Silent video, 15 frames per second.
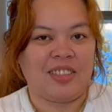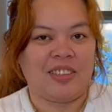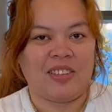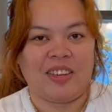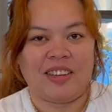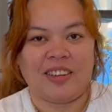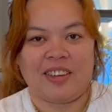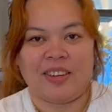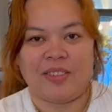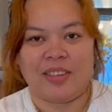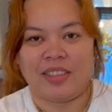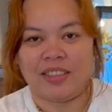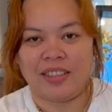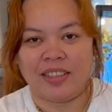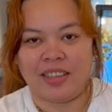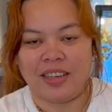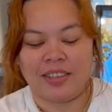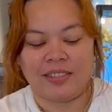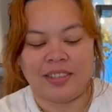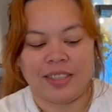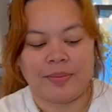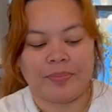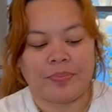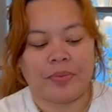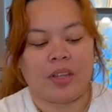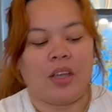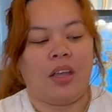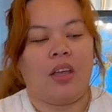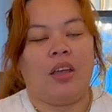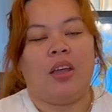totally agree when he said handsome.
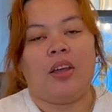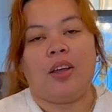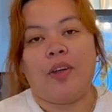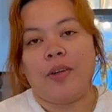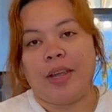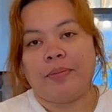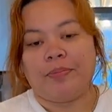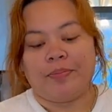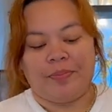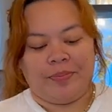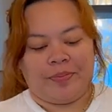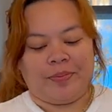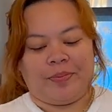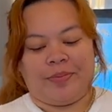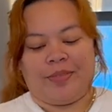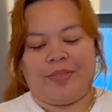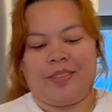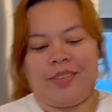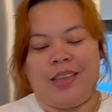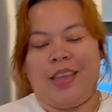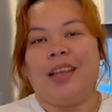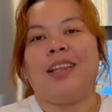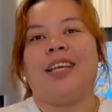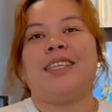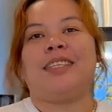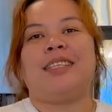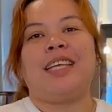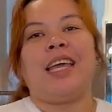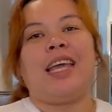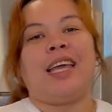Alright. Let's
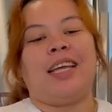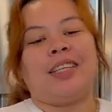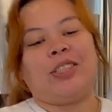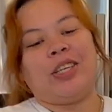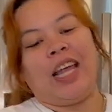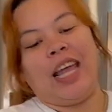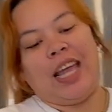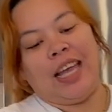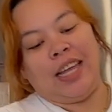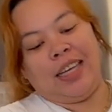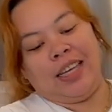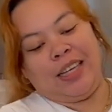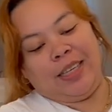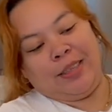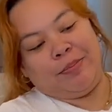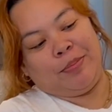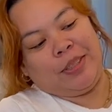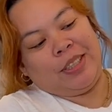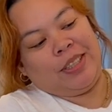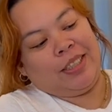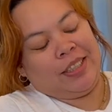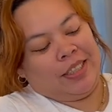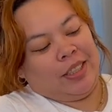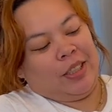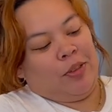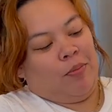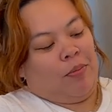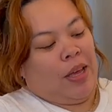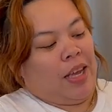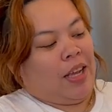see. James,
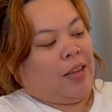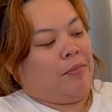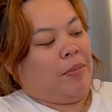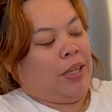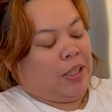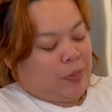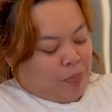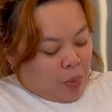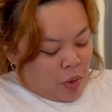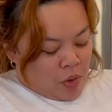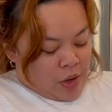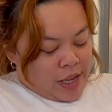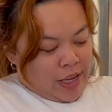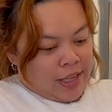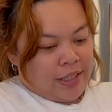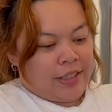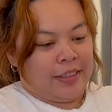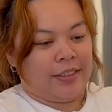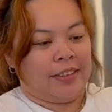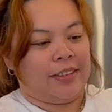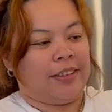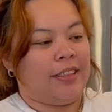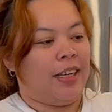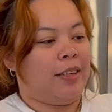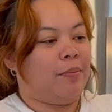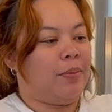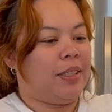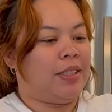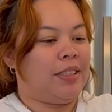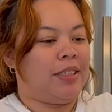you make me spoiled. Let
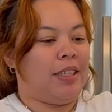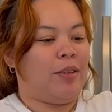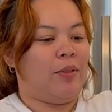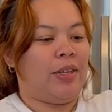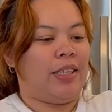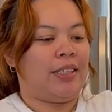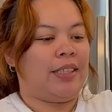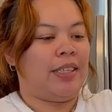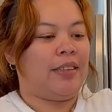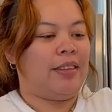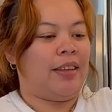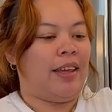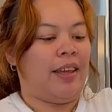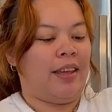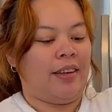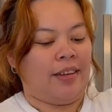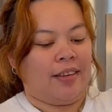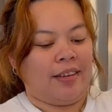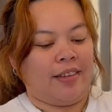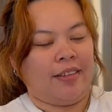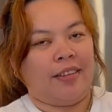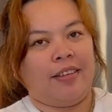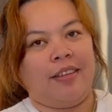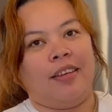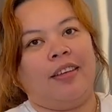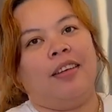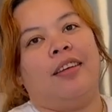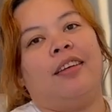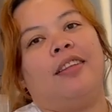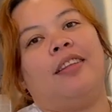me see what is in there.
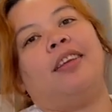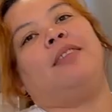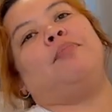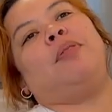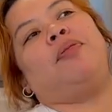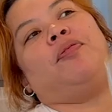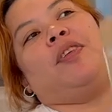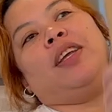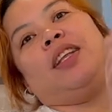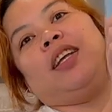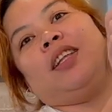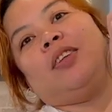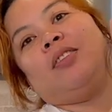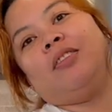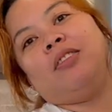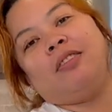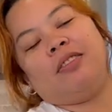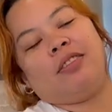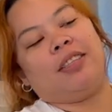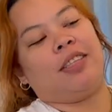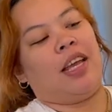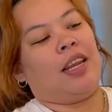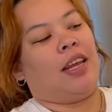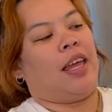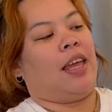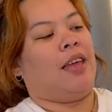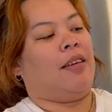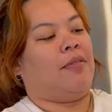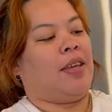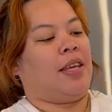Let me feel it. Oh, it's kind of
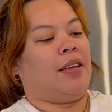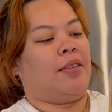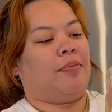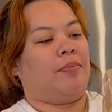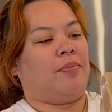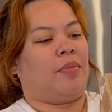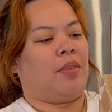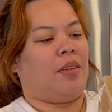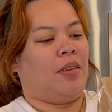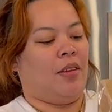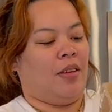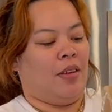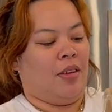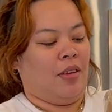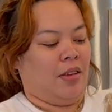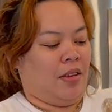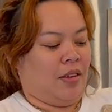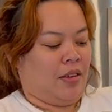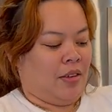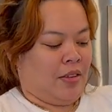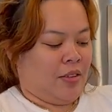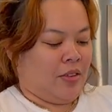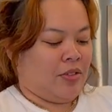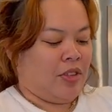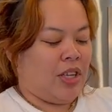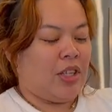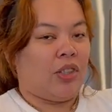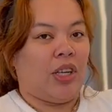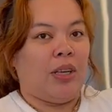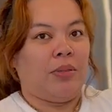heavy.
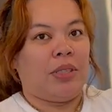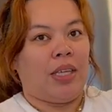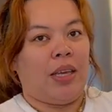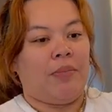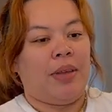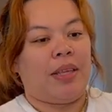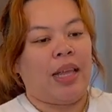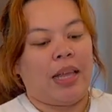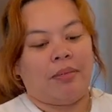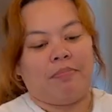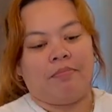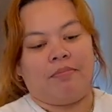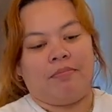See, James, even got.